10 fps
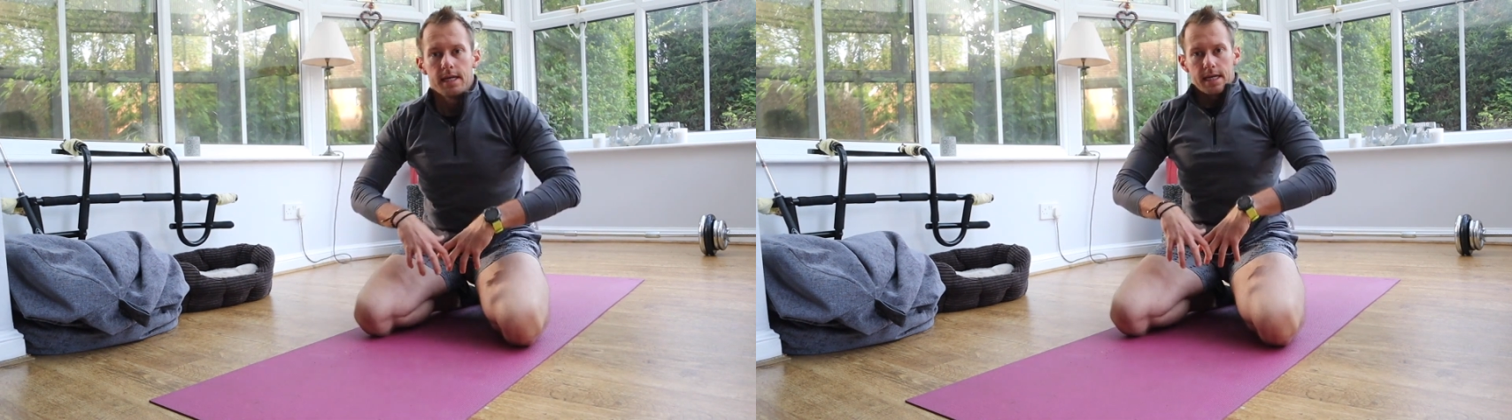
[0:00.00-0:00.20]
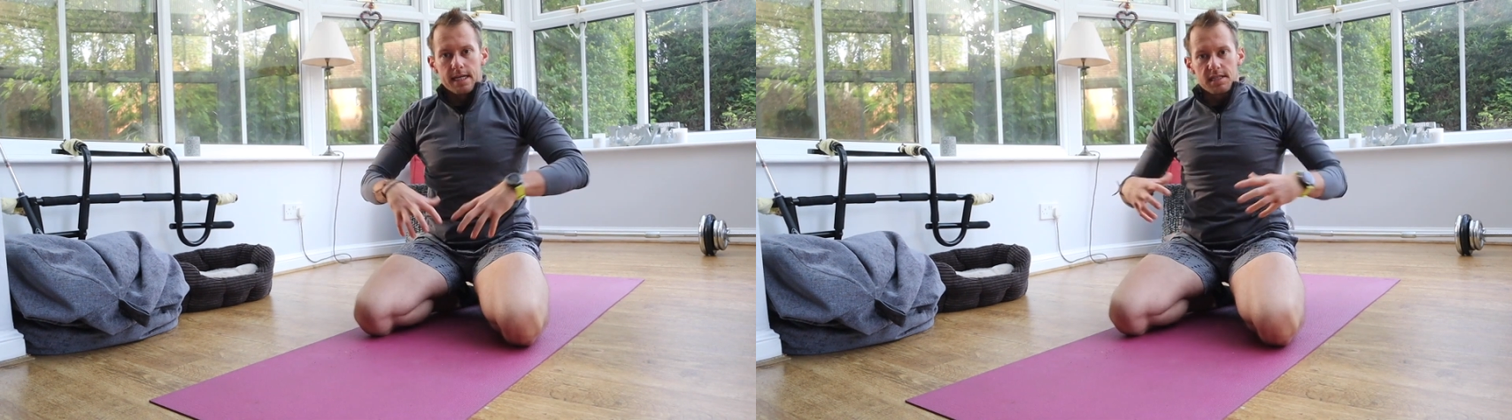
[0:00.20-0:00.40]

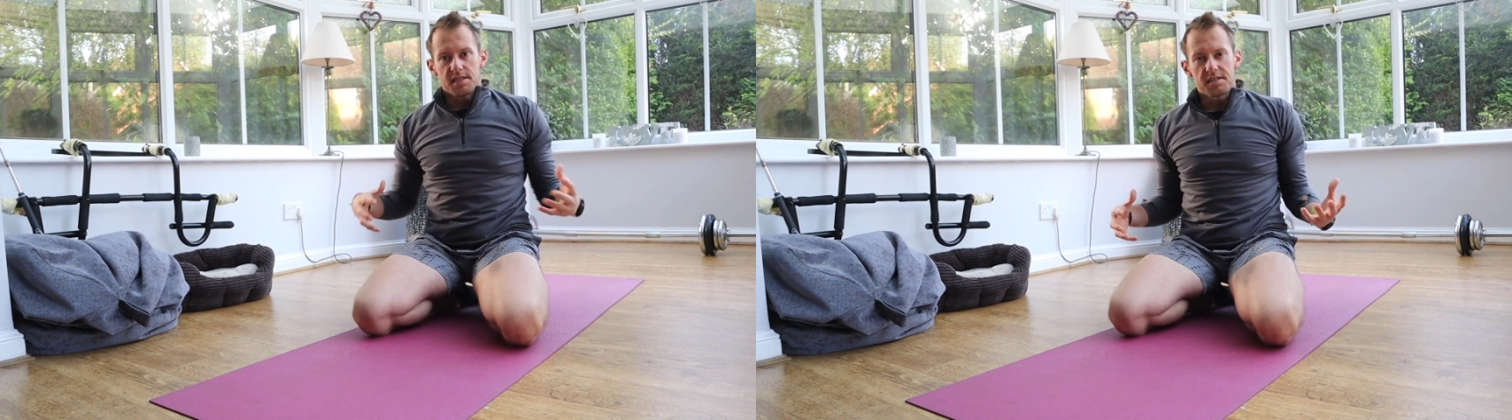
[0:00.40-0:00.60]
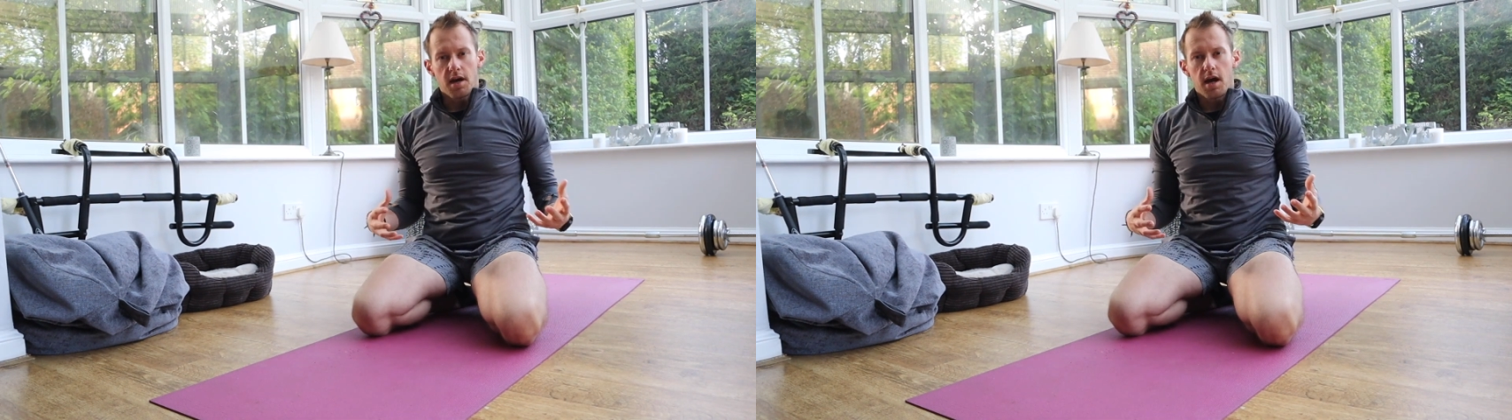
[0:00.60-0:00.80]
in
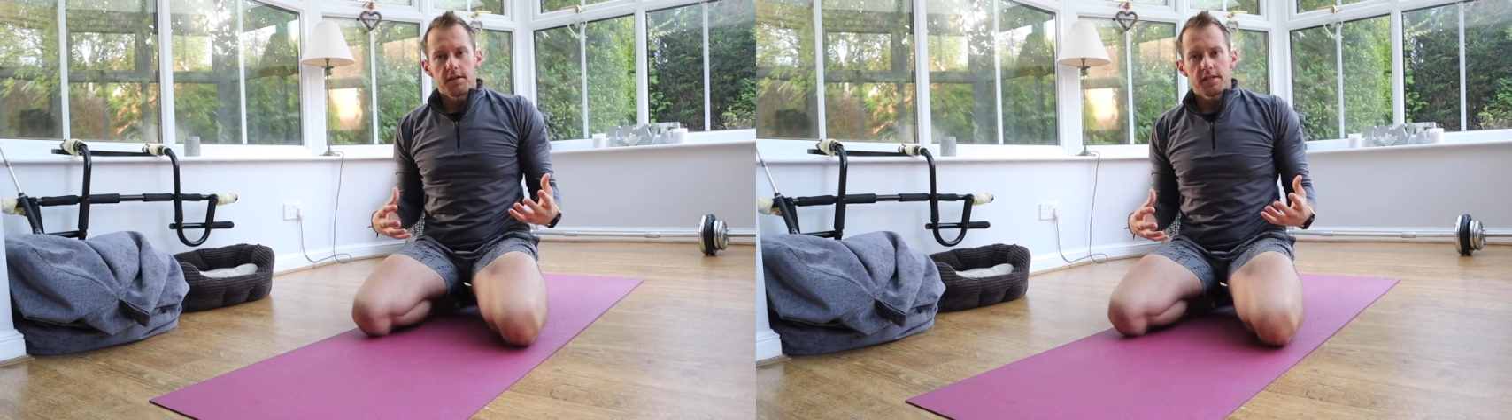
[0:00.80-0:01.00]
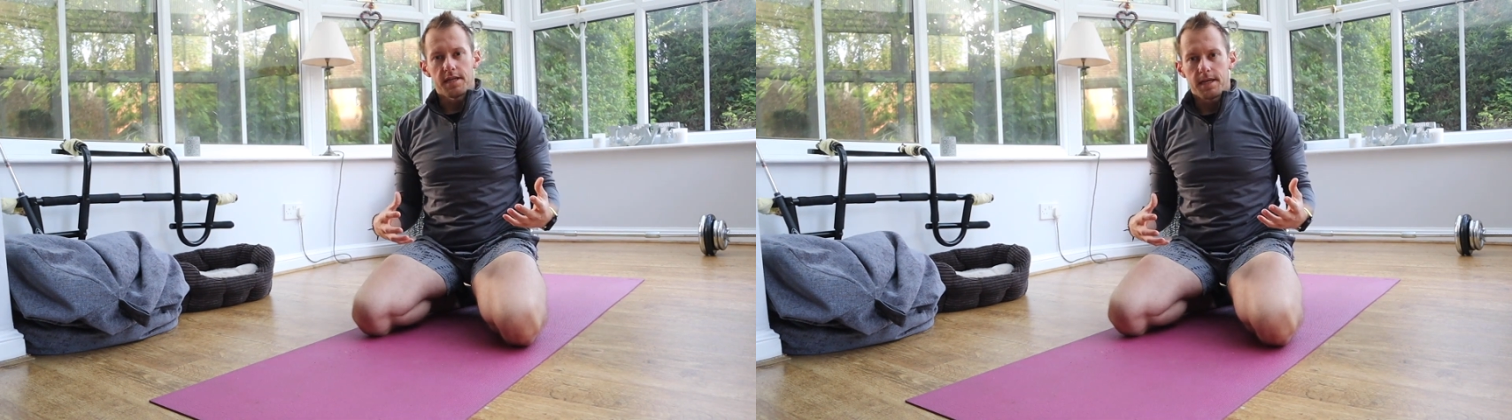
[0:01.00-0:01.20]
its
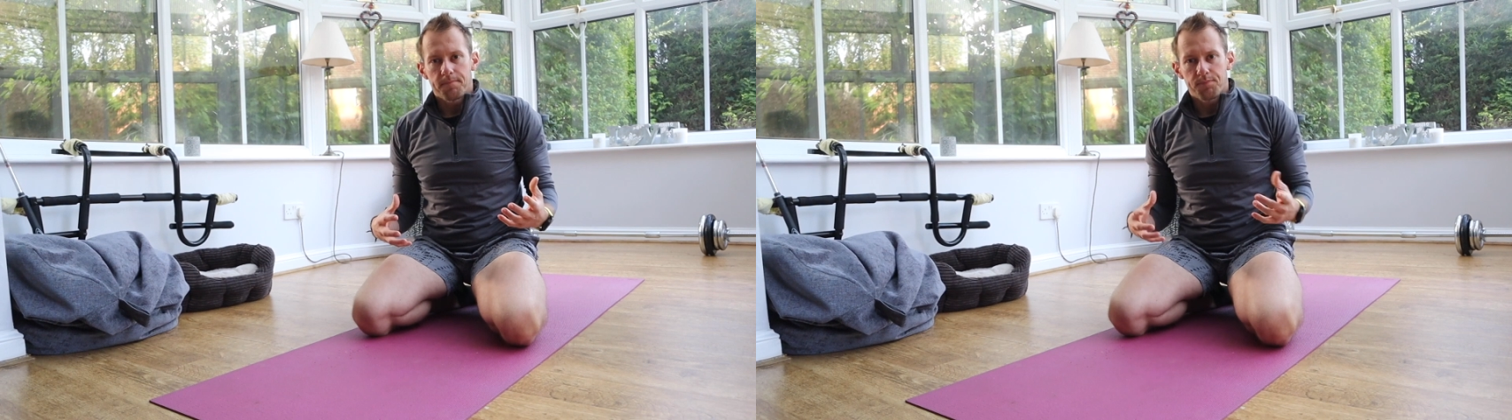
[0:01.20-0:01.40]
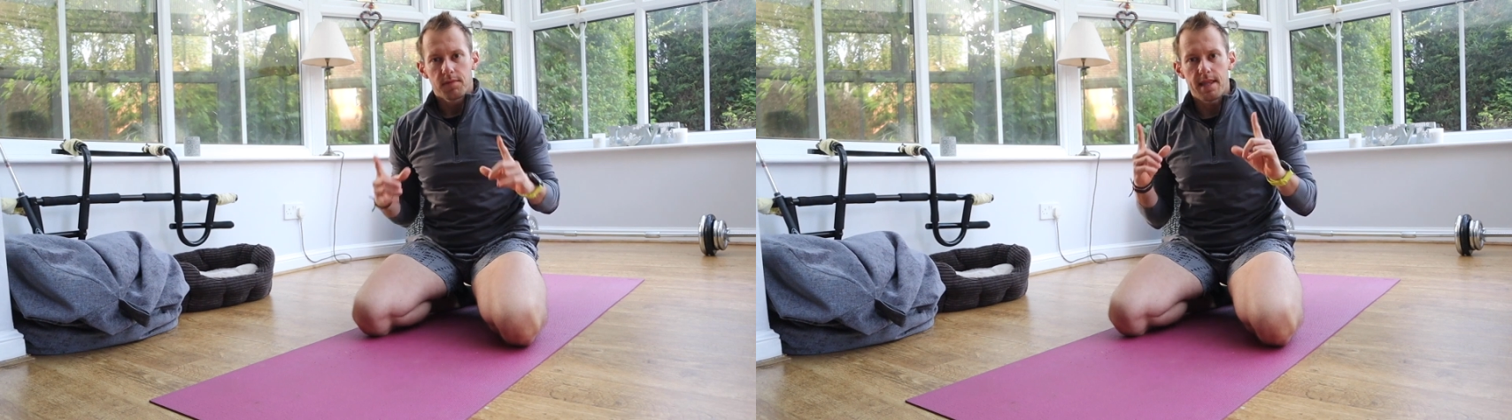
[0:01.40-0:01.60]
entirety.
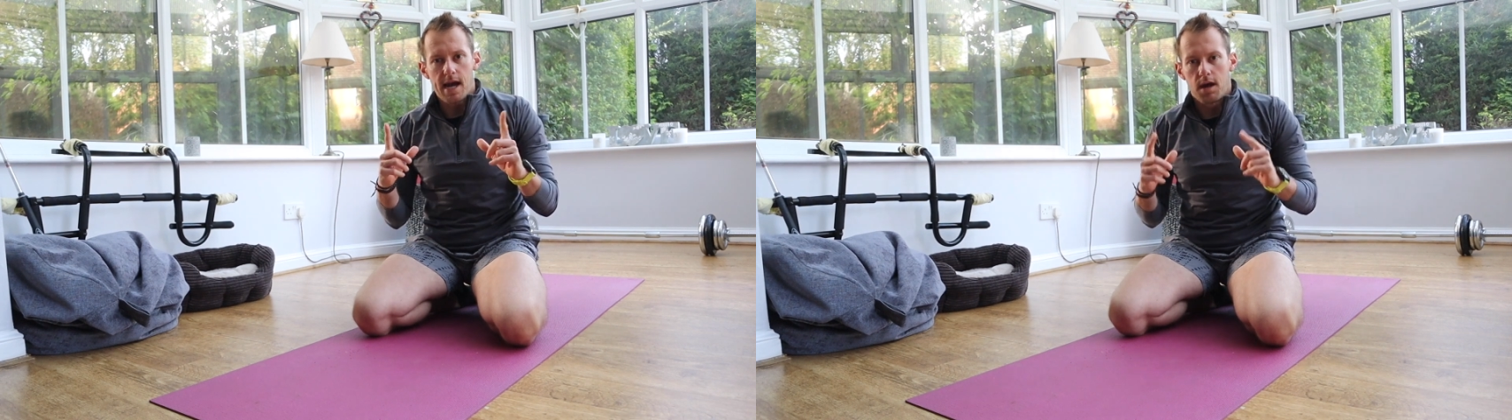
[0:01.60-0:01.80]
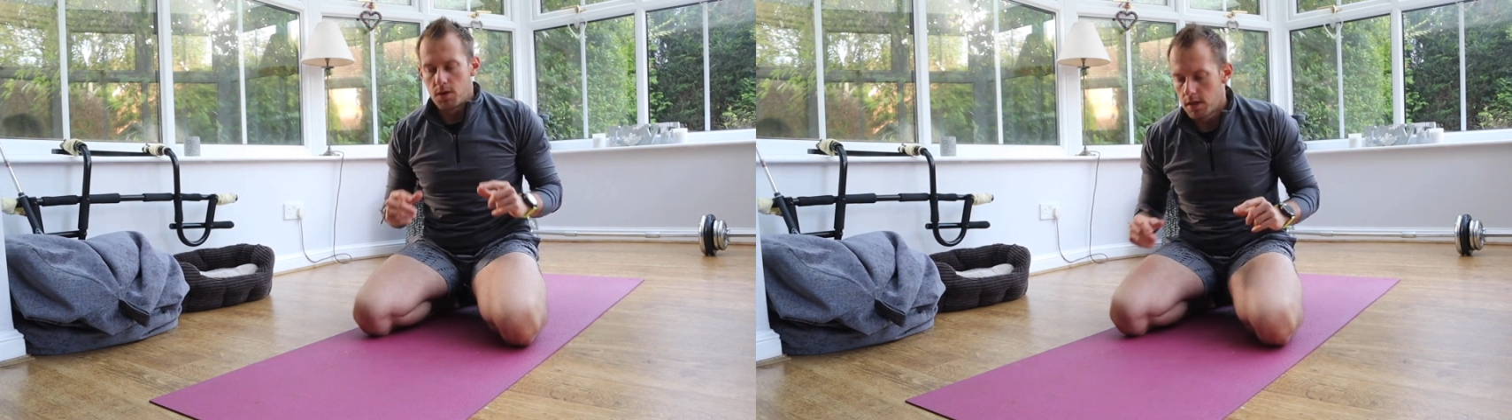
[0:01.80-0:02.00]

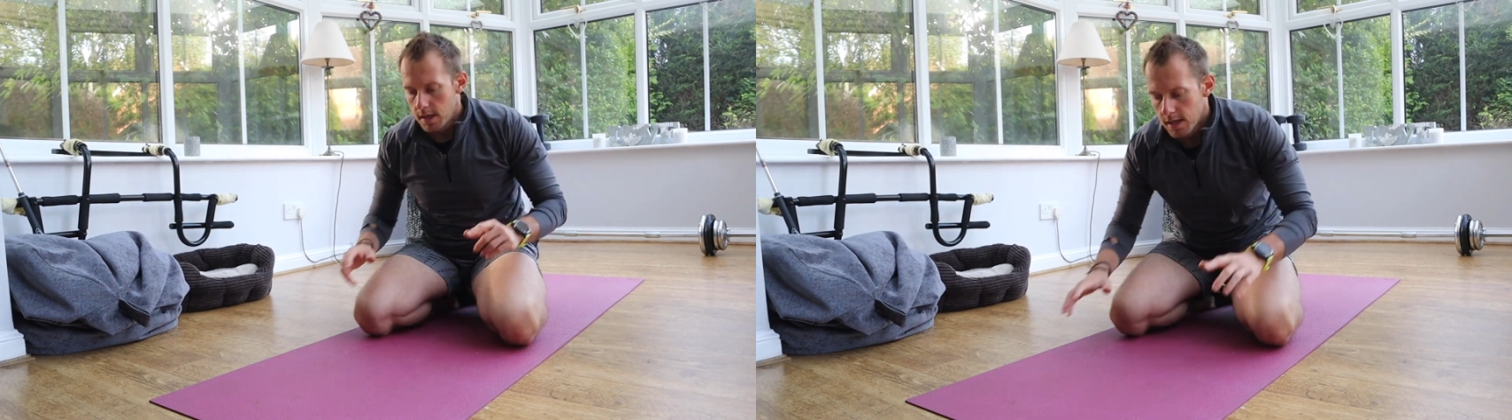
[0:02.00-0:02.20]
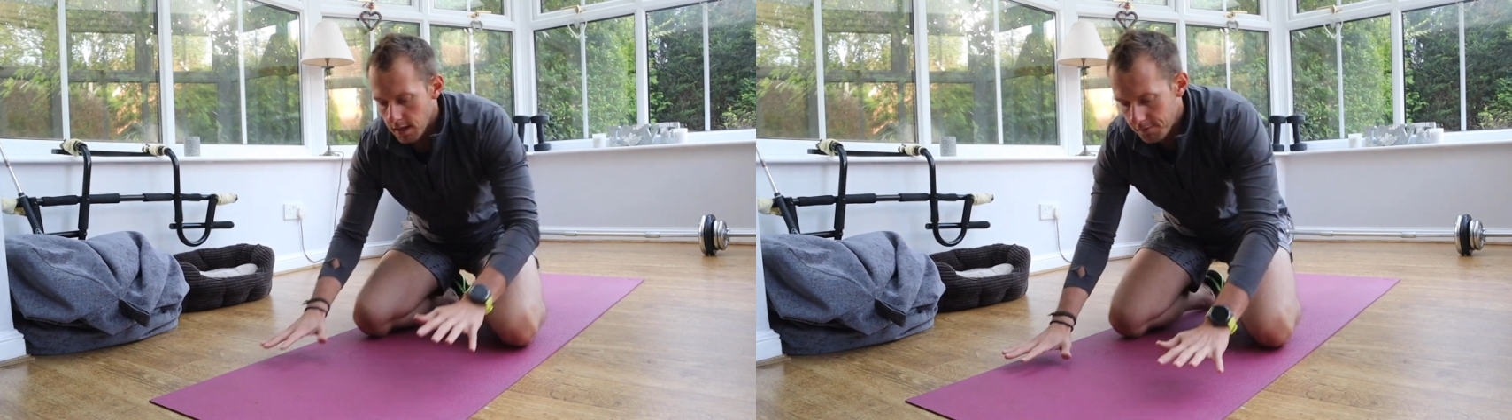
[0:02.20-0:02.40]
Now,
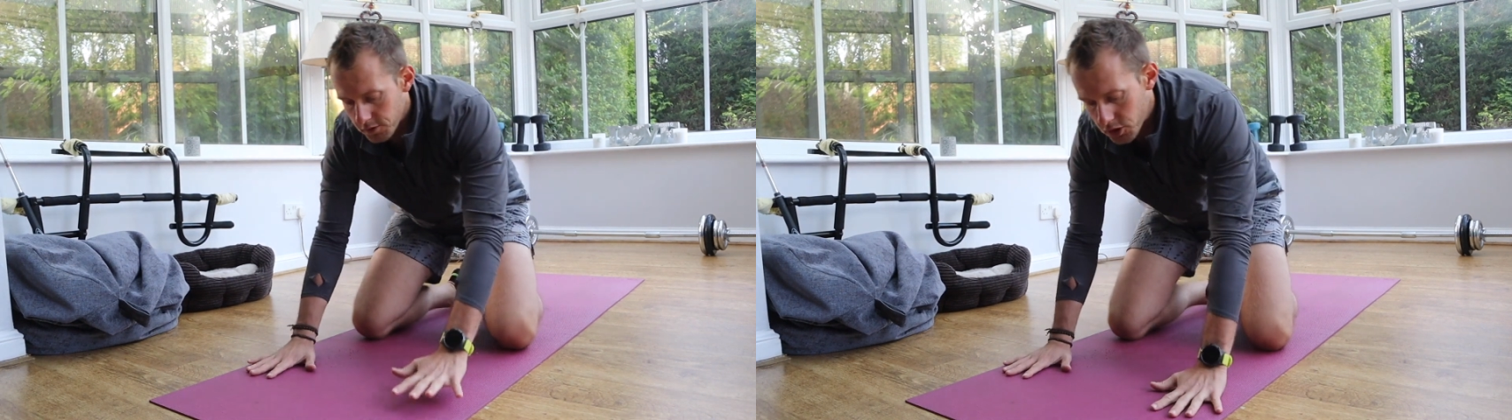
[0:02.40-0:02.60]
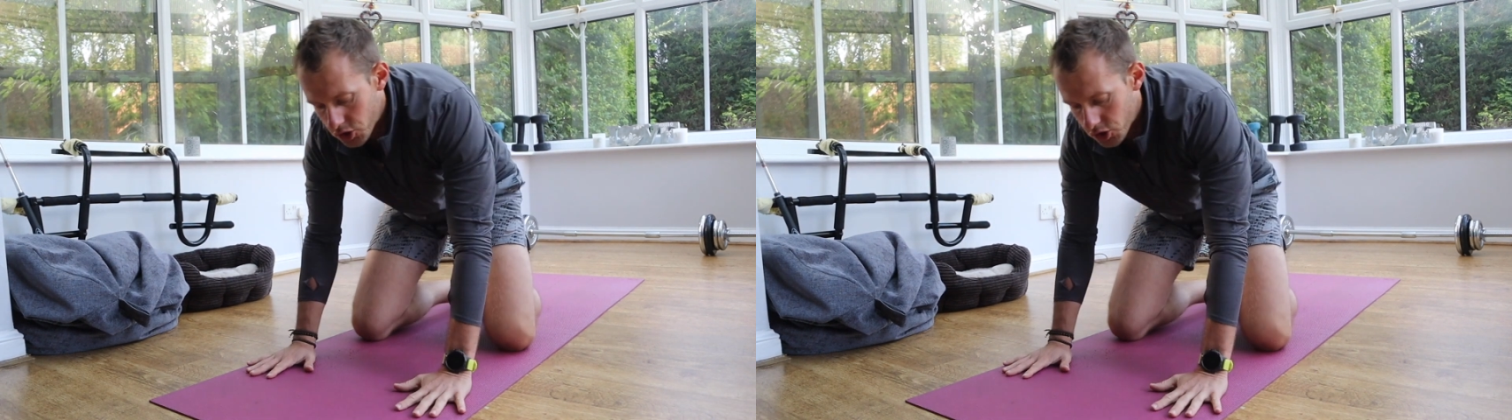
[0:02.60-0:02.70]
if you're